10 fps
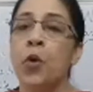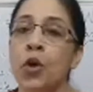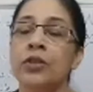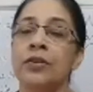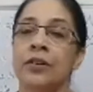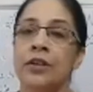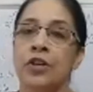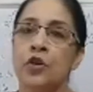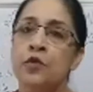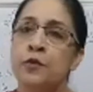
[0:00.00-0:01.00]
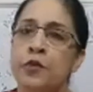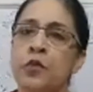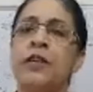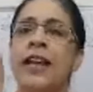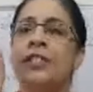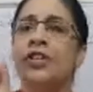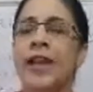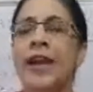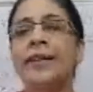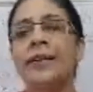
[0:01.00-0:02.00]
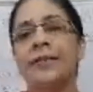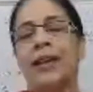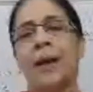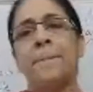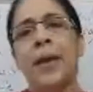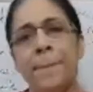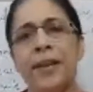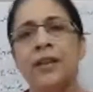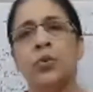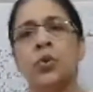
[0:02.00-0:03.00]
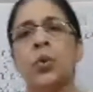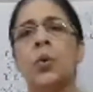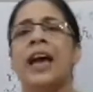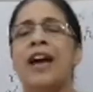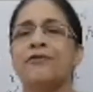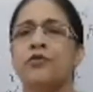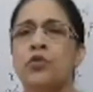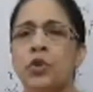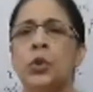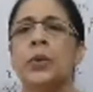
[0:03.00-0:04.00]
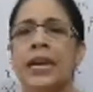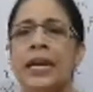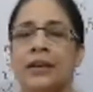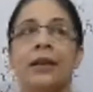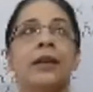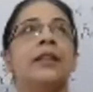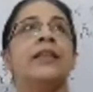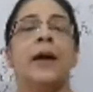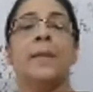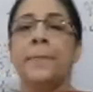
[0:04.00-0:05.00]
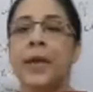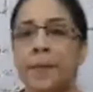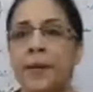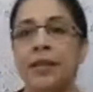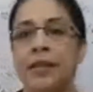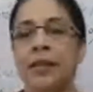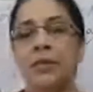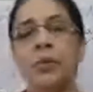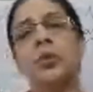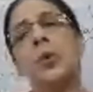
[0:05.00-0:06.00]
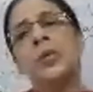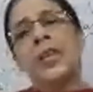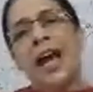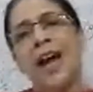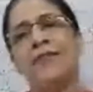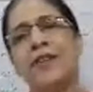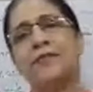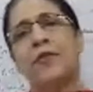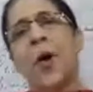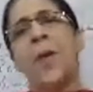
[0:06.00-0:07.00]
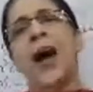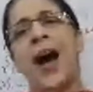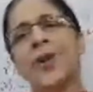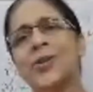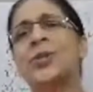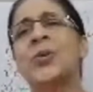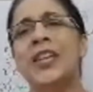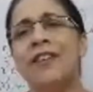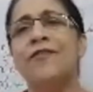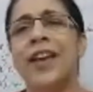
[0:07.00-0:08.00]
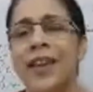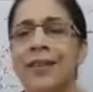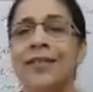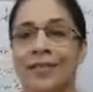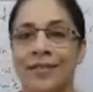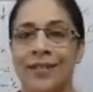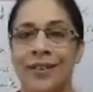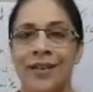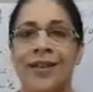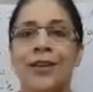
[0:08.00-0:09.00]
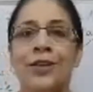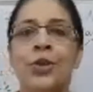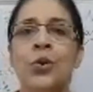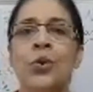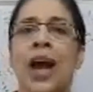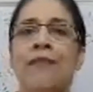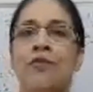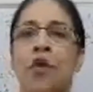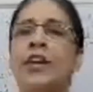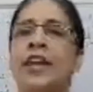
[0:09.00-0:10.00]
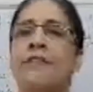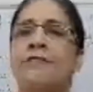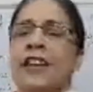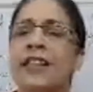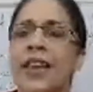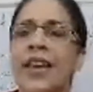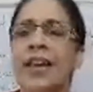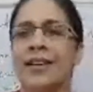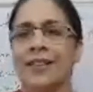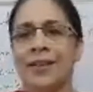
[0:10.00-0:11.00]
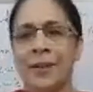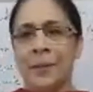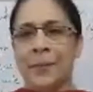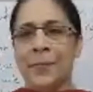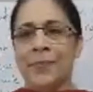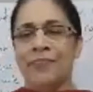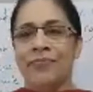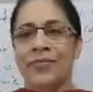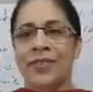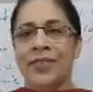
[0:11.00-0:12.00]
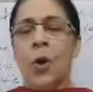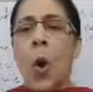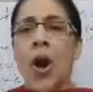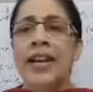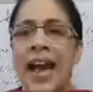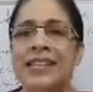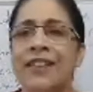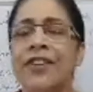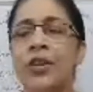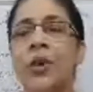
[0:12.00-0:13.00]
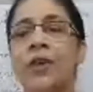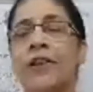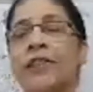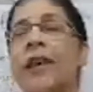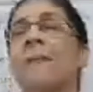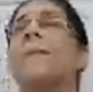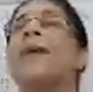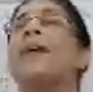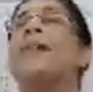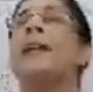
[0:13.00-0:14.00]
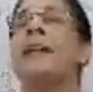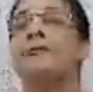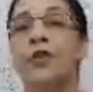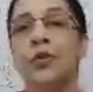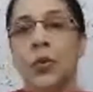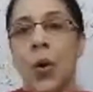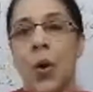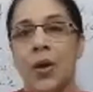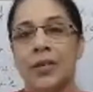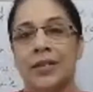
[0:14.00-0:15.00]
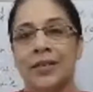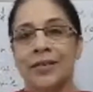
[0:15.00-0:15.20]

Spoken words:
both food and shelter. There are people who don't have food to eat. There are people who don't have a warm house to live in. You have got everything. God has given you everything. Be grateful to God